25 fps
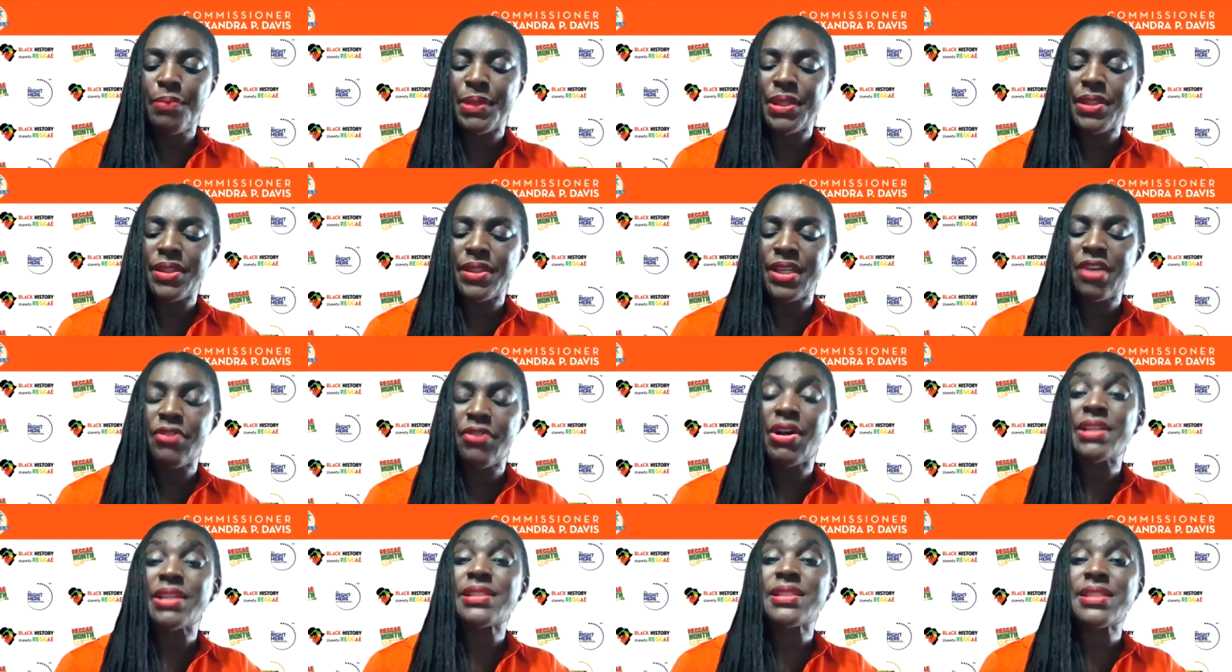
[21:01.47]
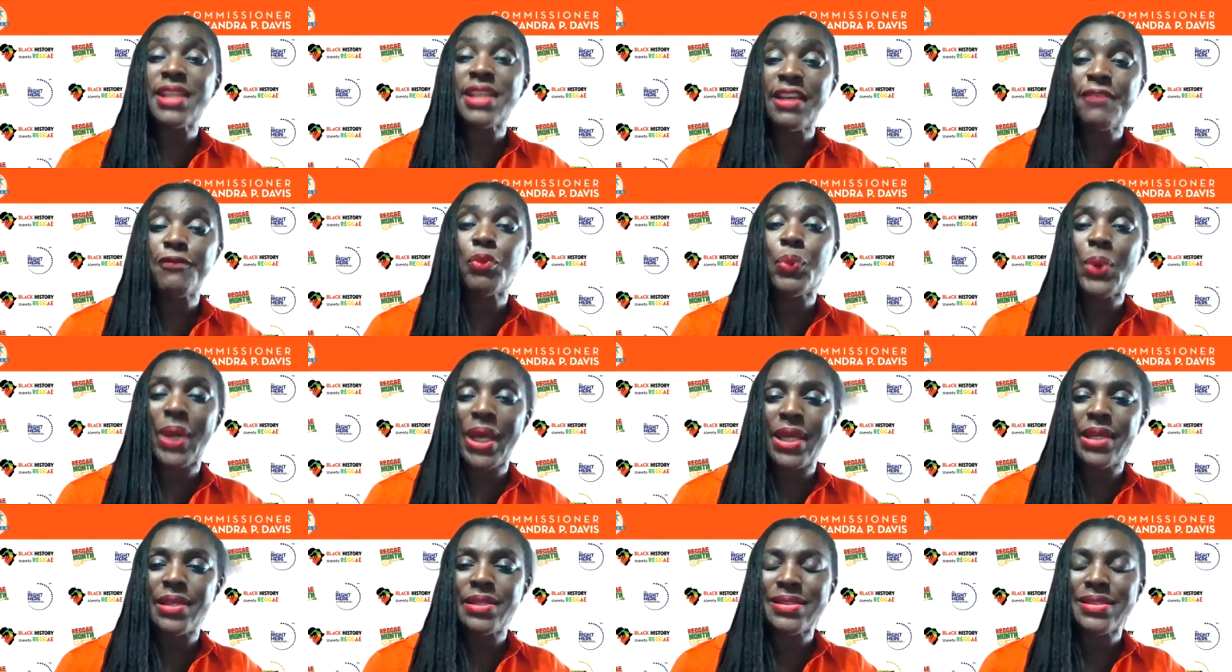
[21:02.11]
but there are safe
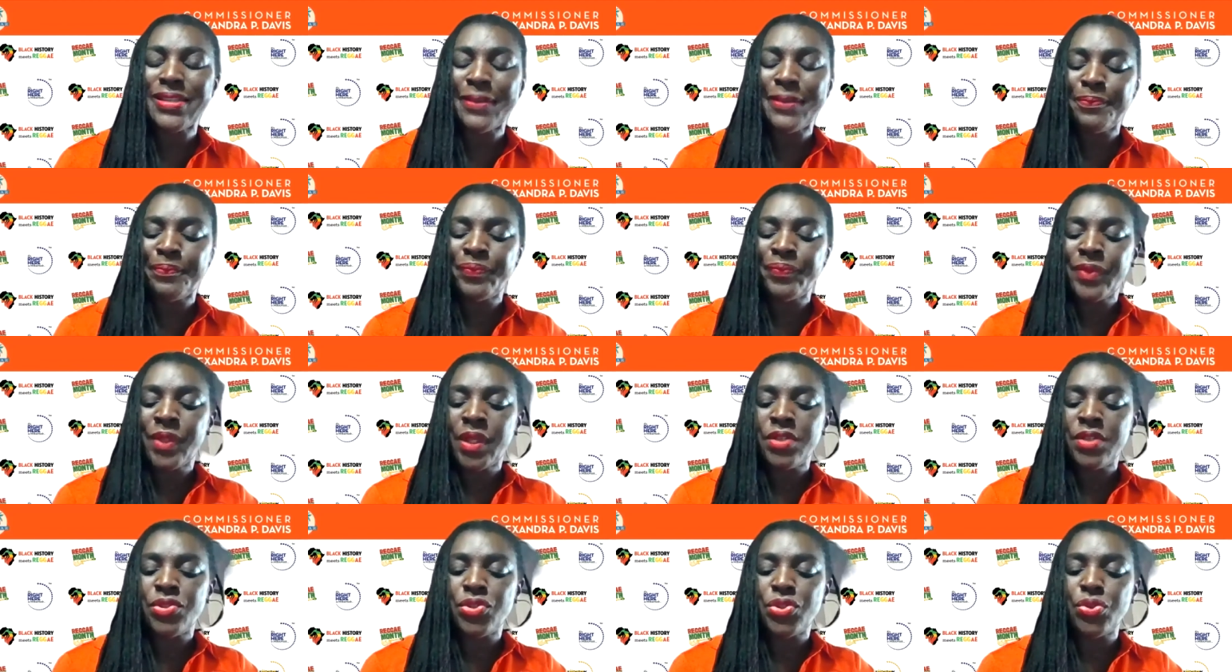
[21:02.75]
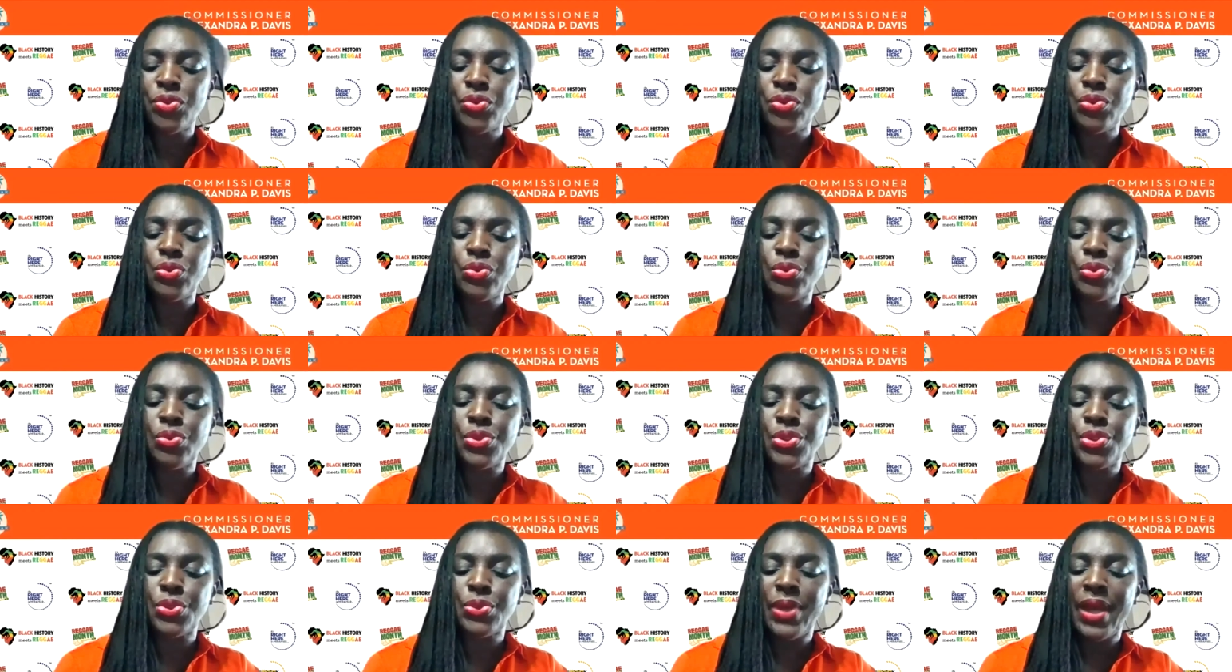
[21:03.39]
ways
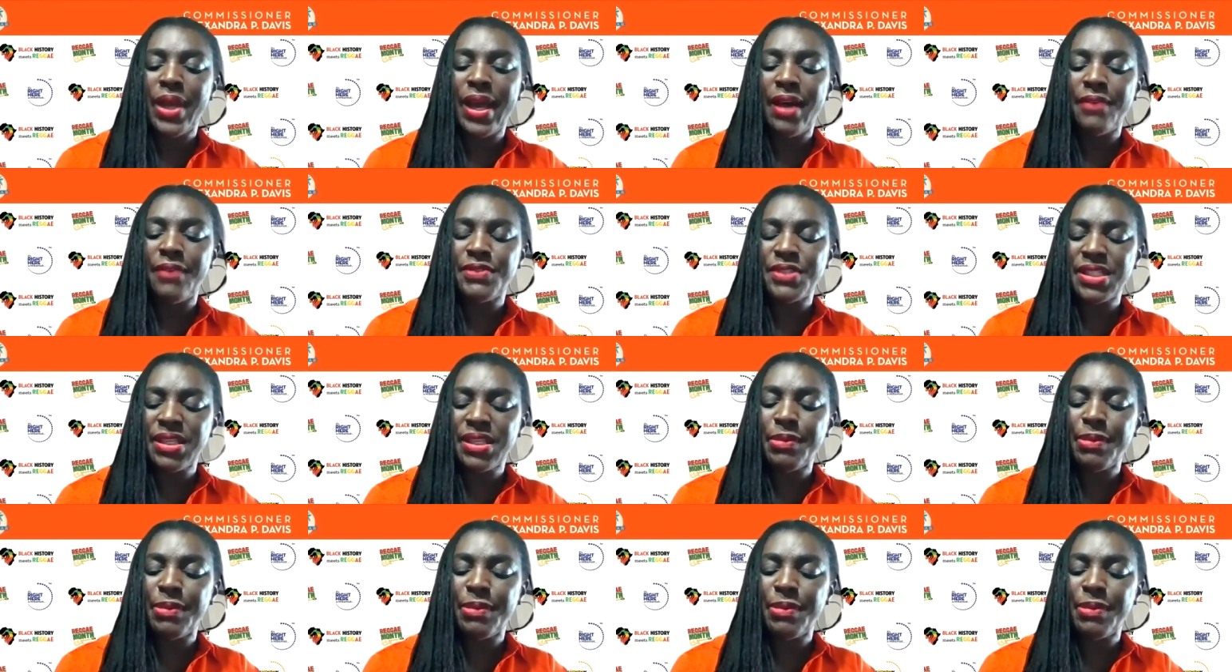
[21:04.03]
to have some